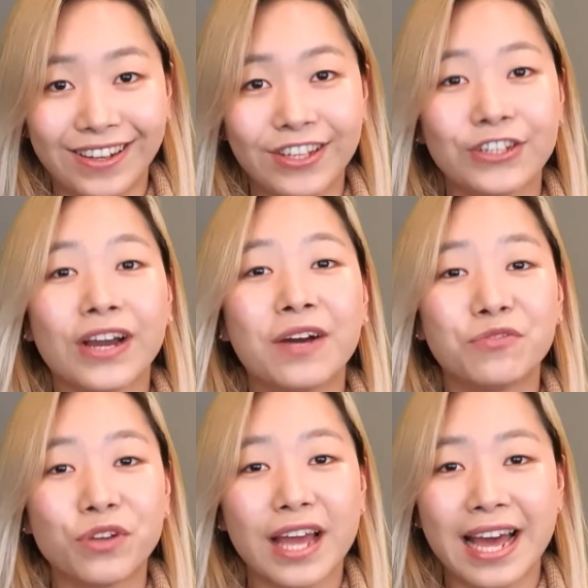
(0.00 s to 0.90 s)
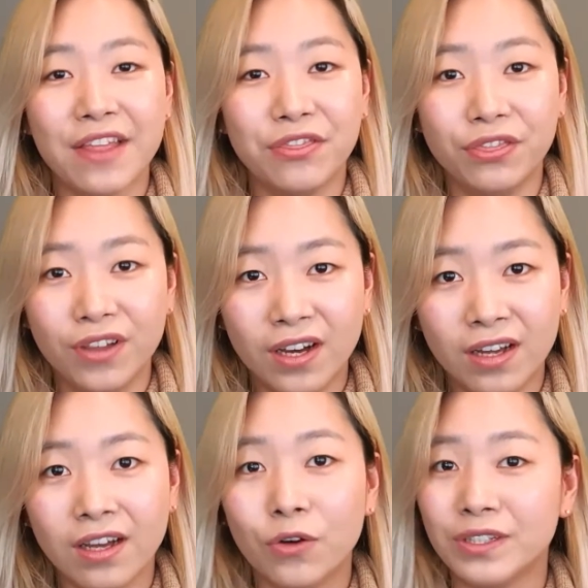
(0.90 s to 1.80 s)
you have to add the
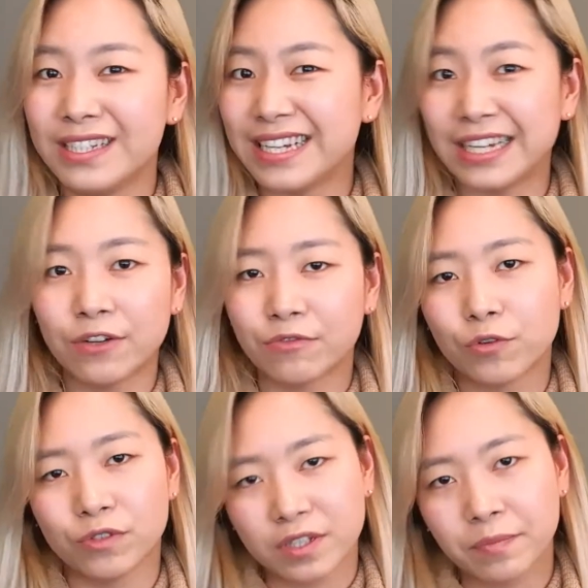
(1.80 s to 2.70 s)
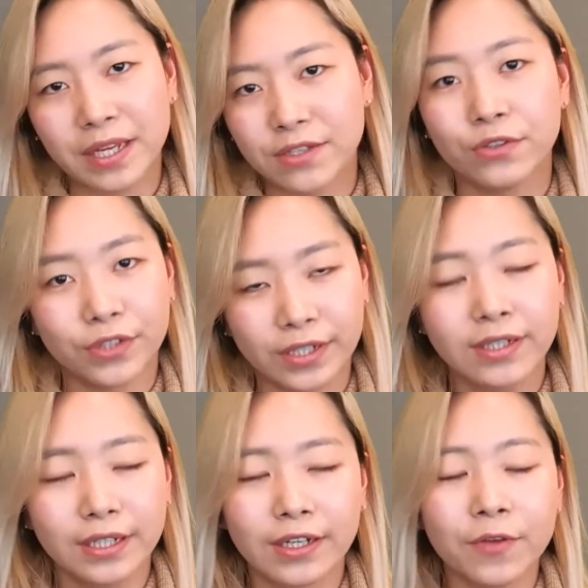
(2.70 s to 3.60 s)
or the, of course, depends on the,
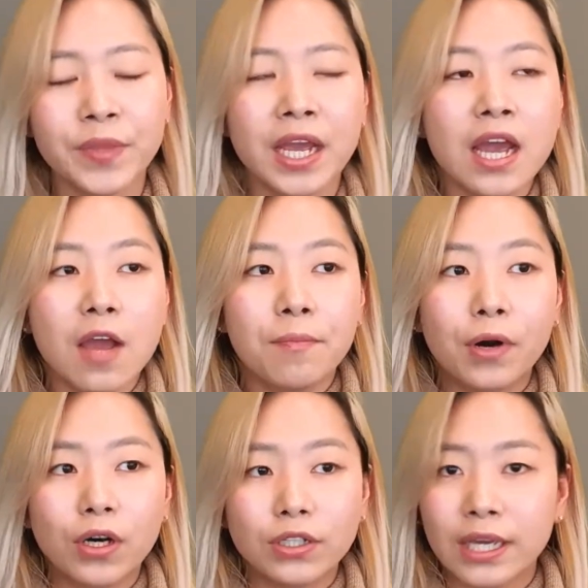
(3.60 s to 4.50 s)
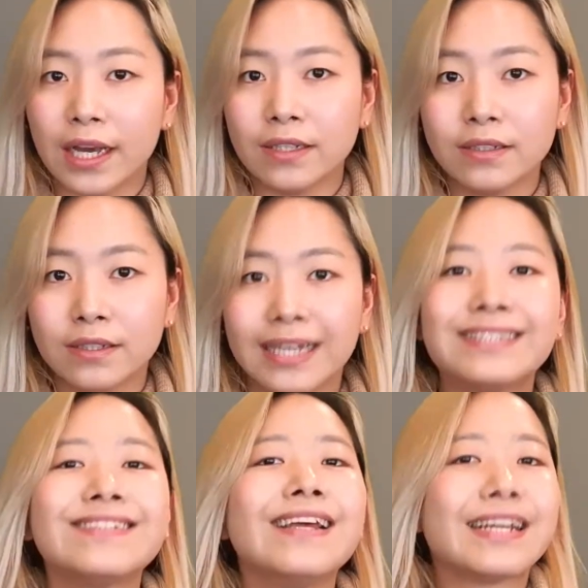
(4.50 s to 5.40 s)
But yeah,
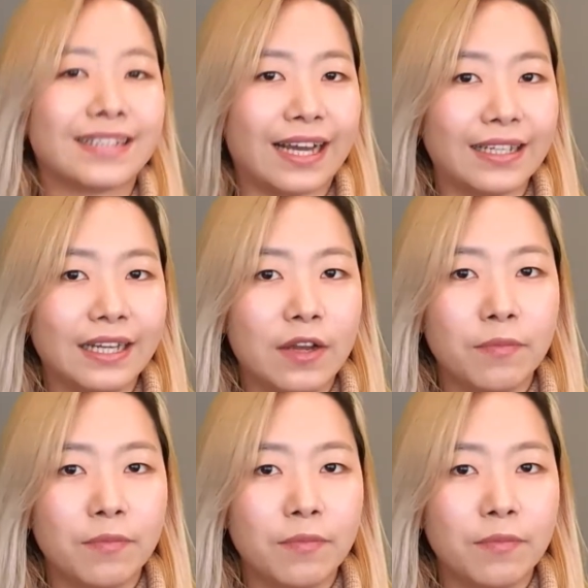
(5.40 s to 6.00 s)
it's like that.